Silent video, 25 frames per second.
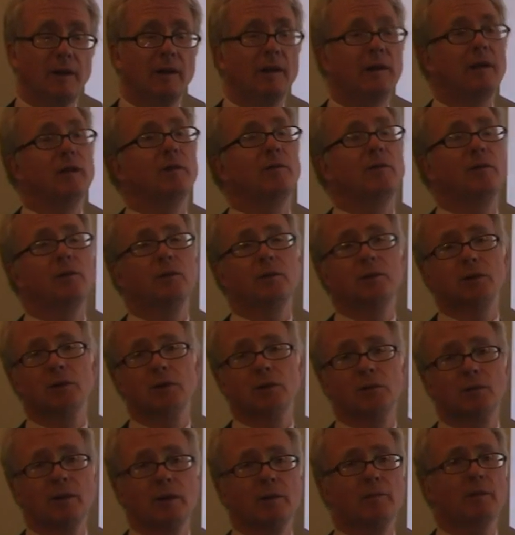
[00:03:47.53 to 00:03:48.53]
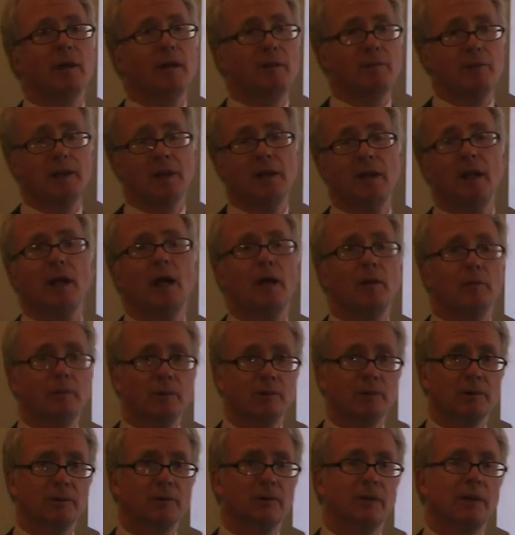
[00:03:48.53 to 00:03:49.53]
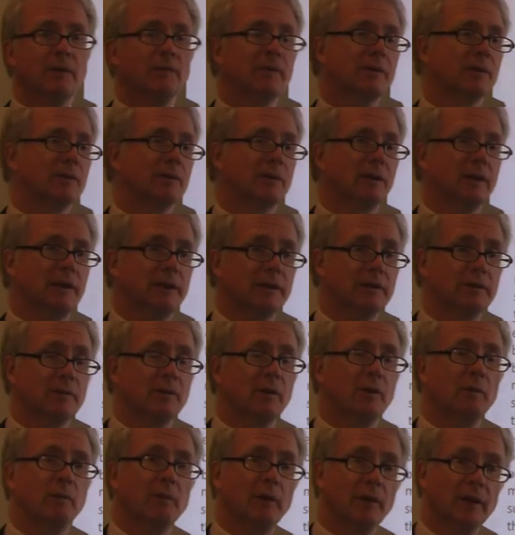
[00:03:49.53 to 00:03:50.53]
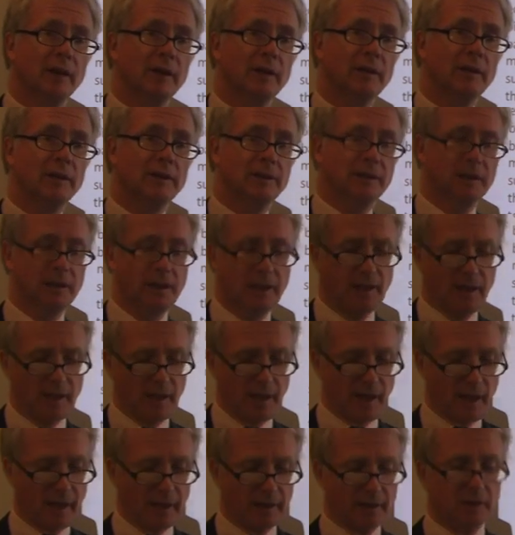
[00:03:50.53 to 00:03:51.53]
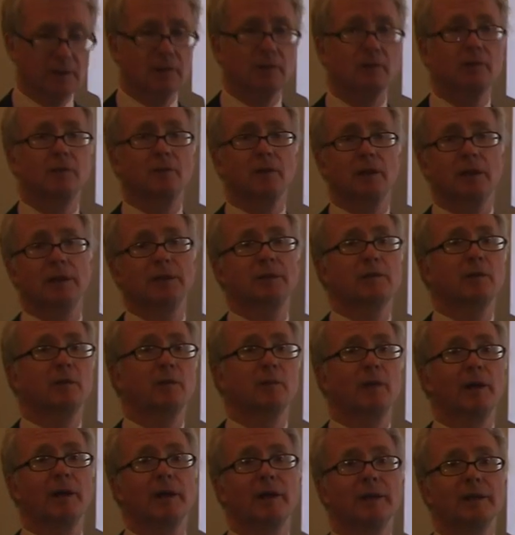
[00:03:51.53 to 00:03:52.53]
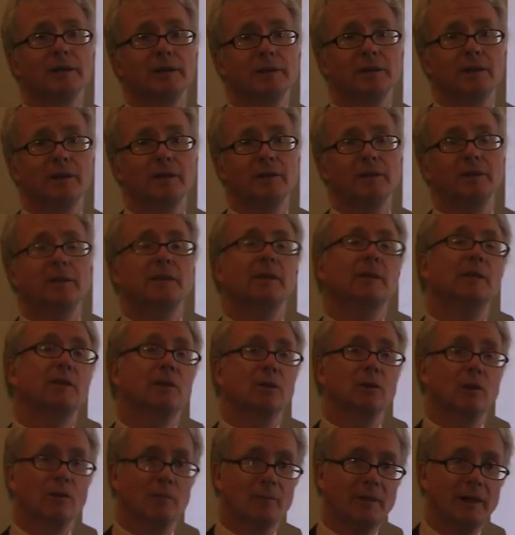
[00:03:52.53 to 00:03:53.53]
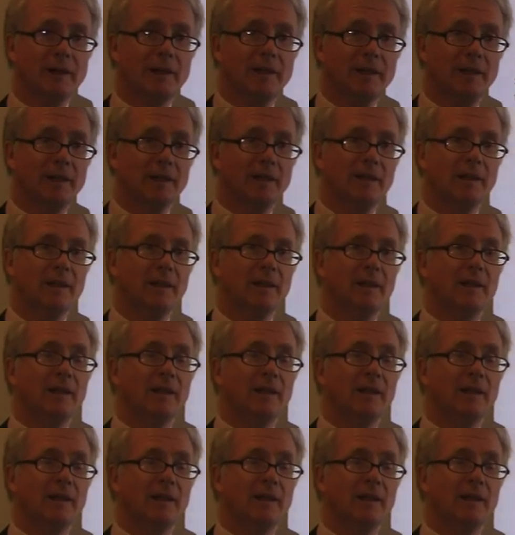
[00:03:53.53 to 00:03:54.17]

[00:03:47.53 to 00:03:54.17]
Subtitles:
In the future, we may be able to even transfer brains, and to transfer brains onto digital media,